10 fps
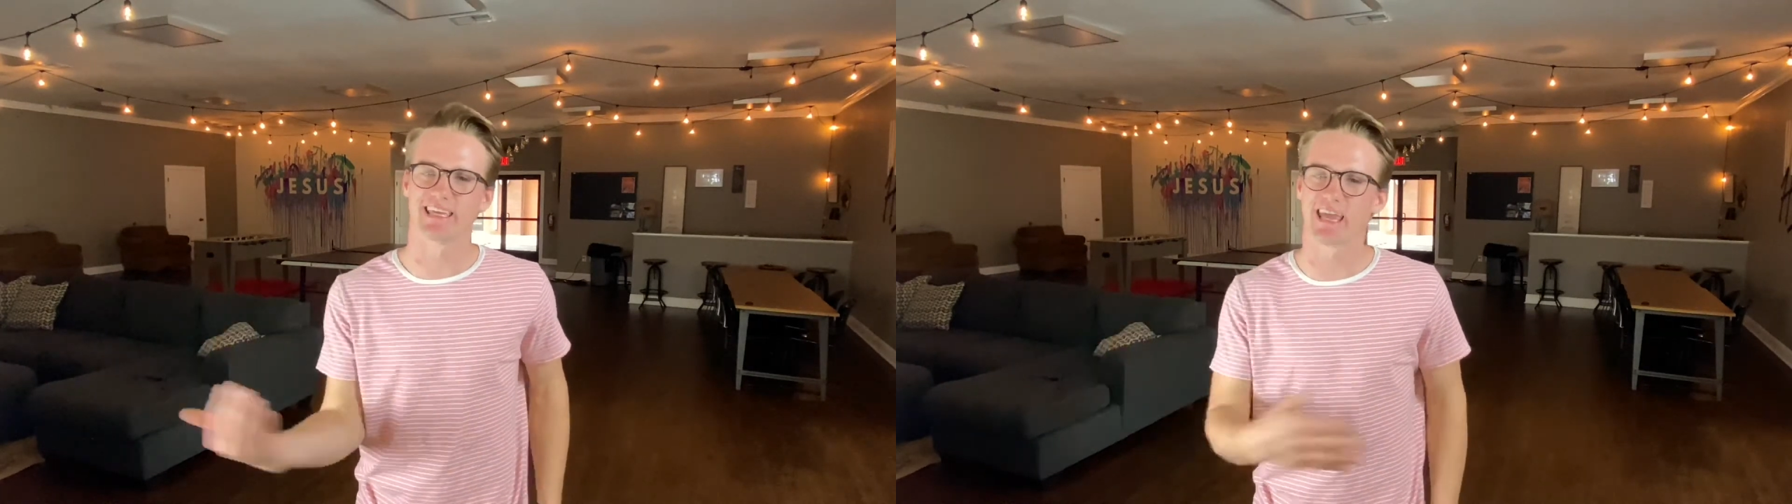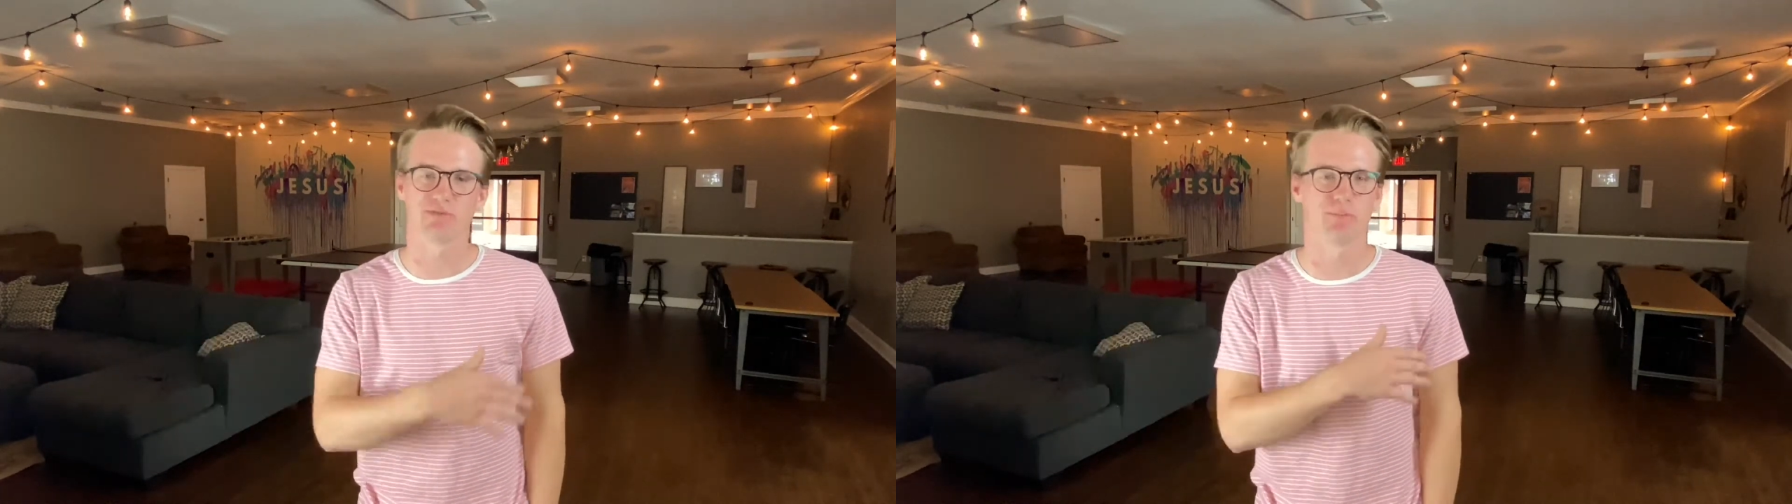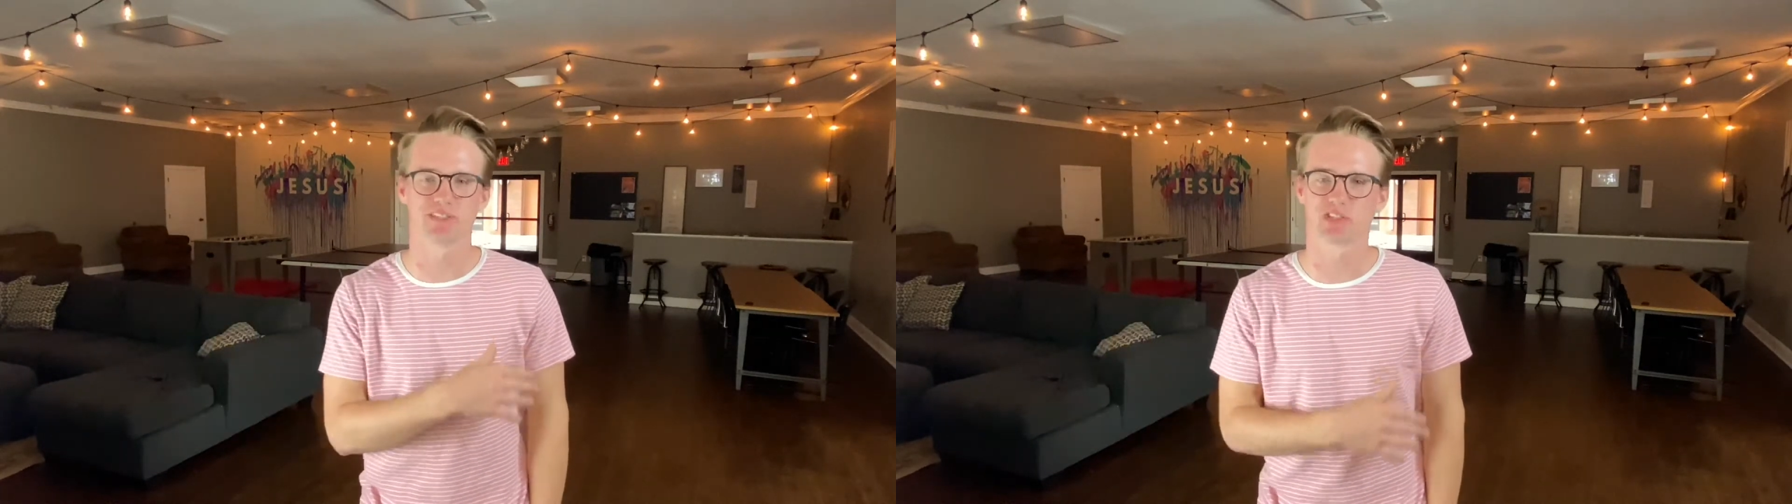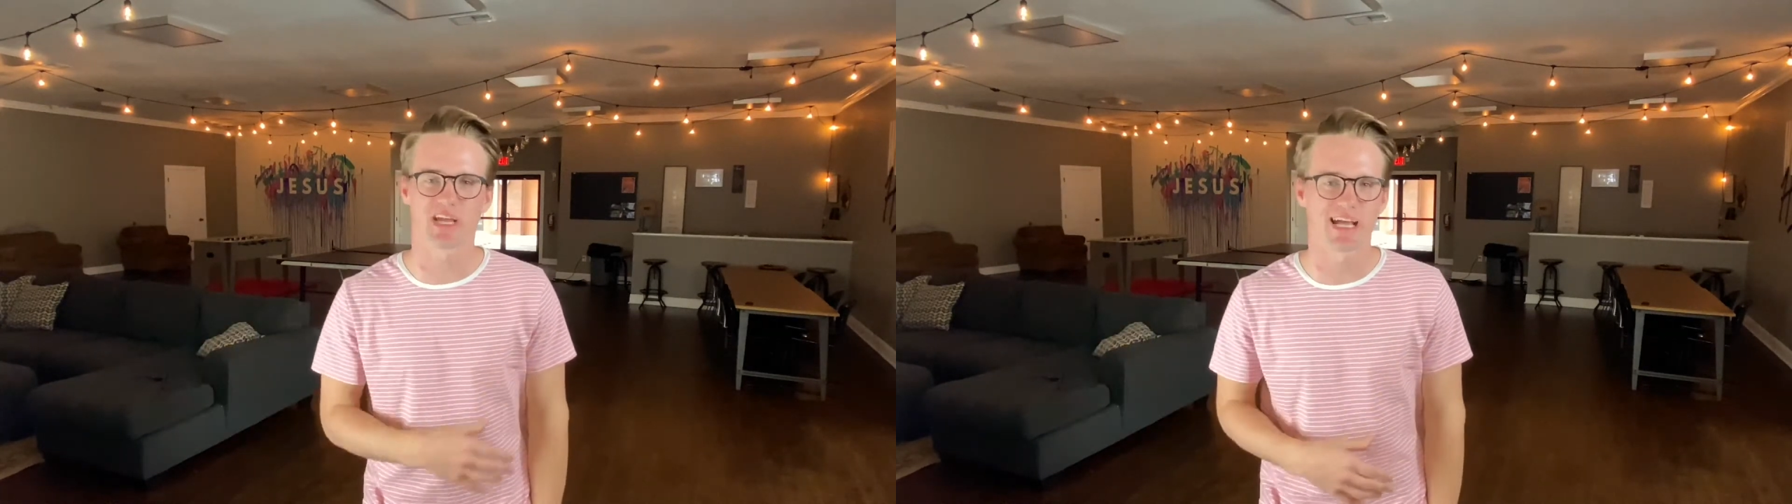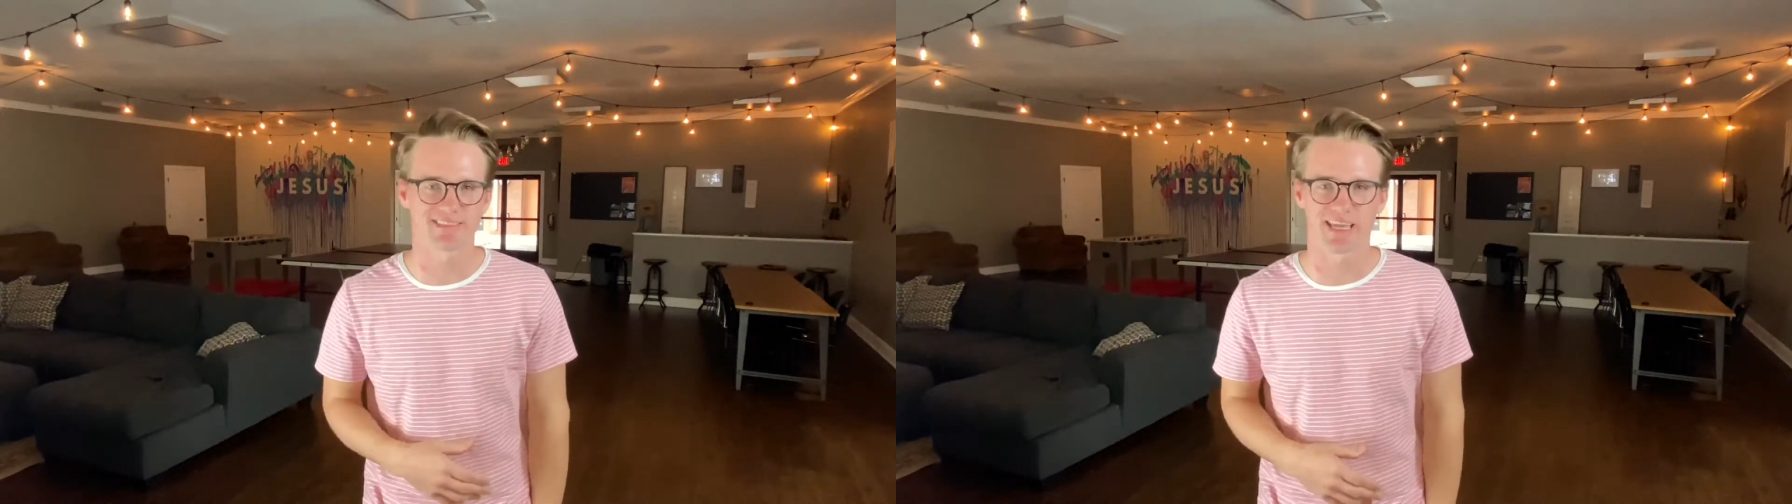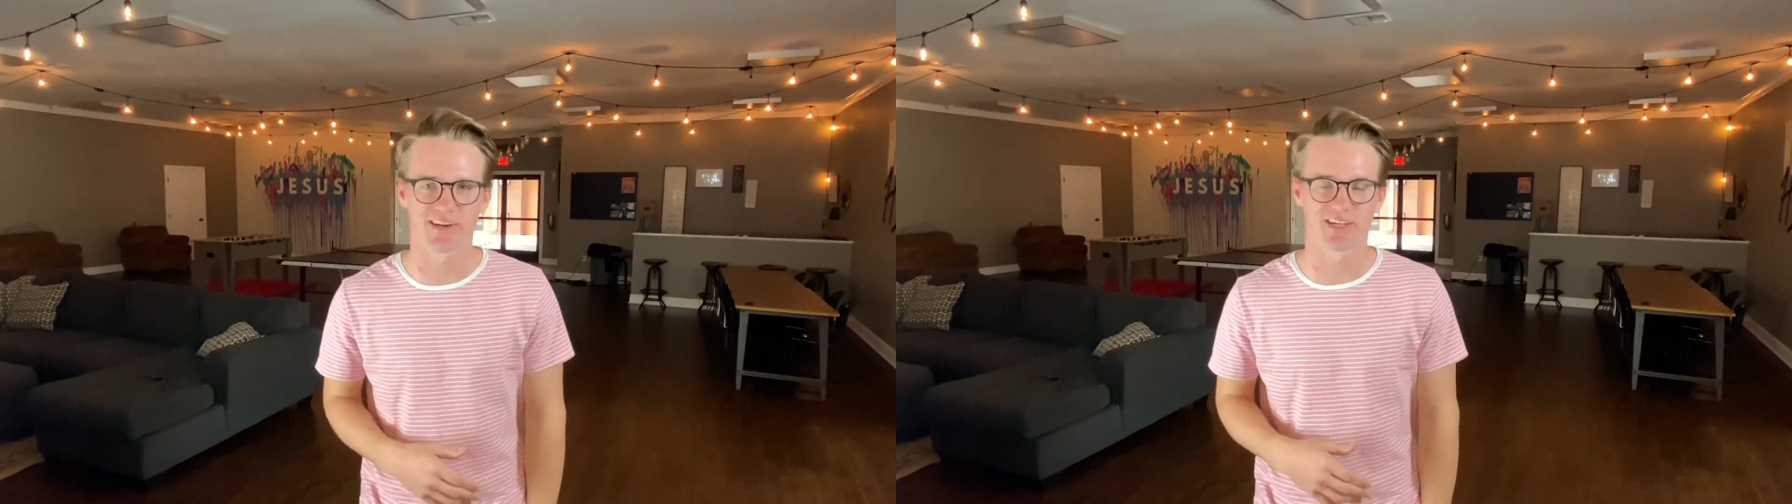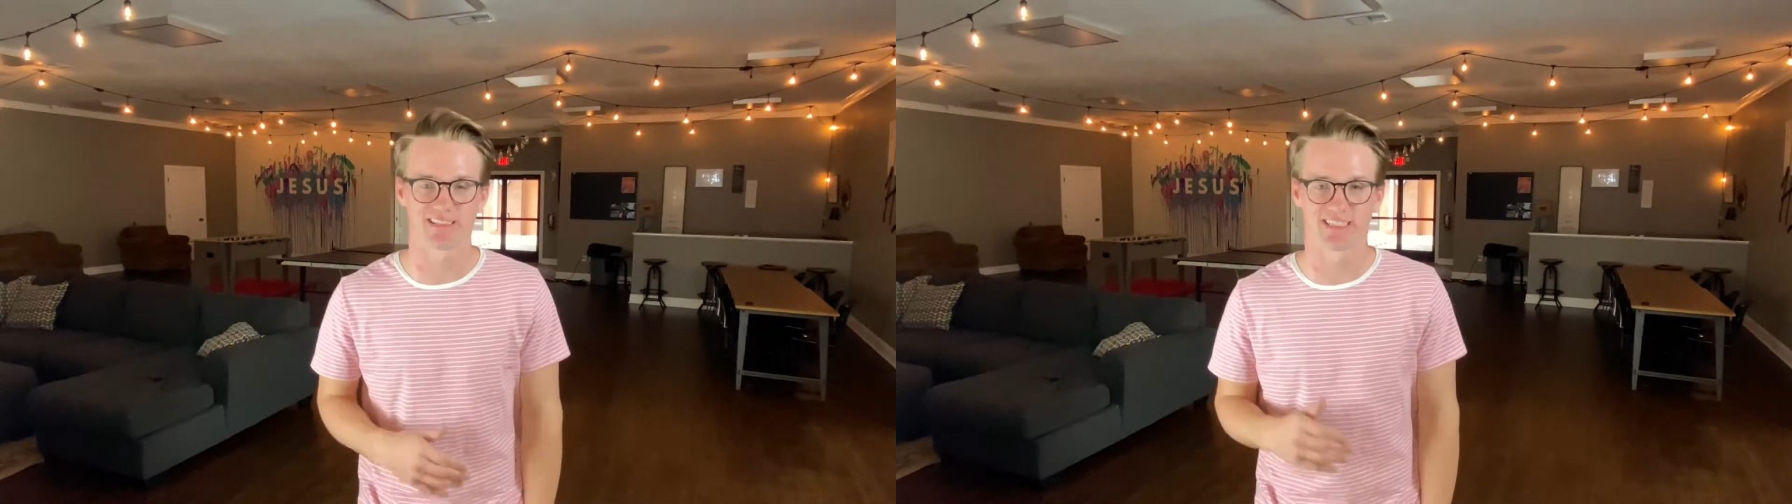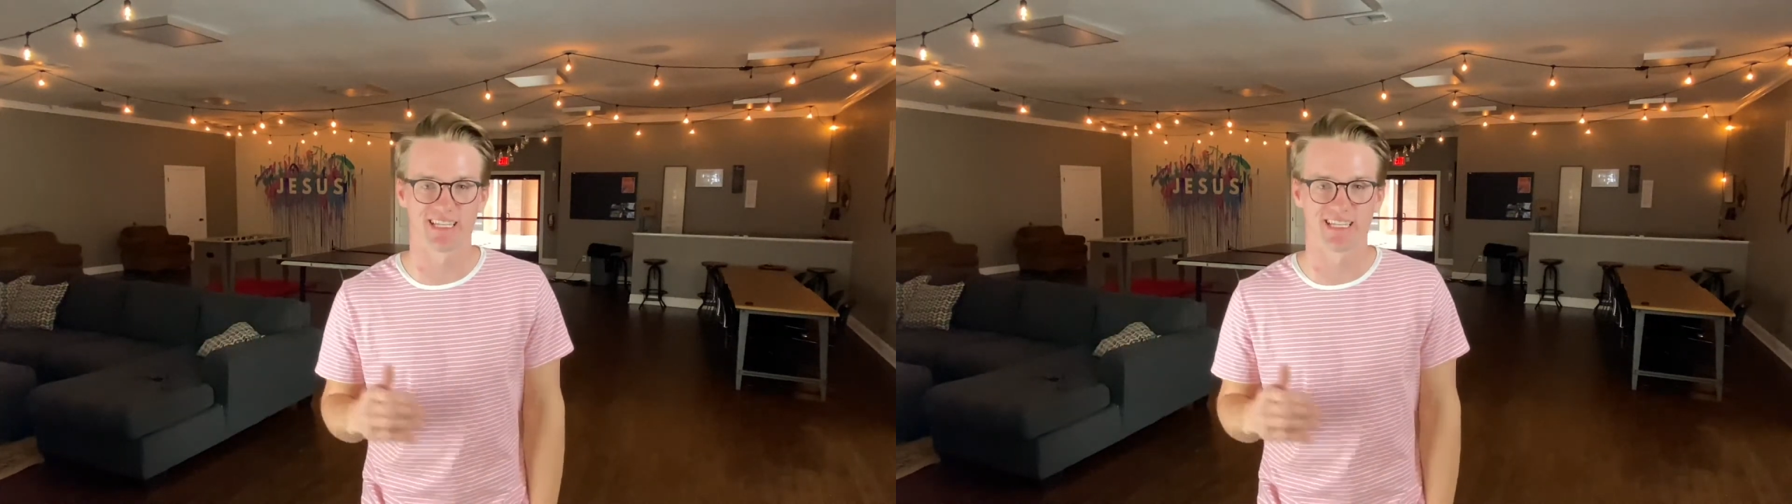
gave a bunch of guys haircuts,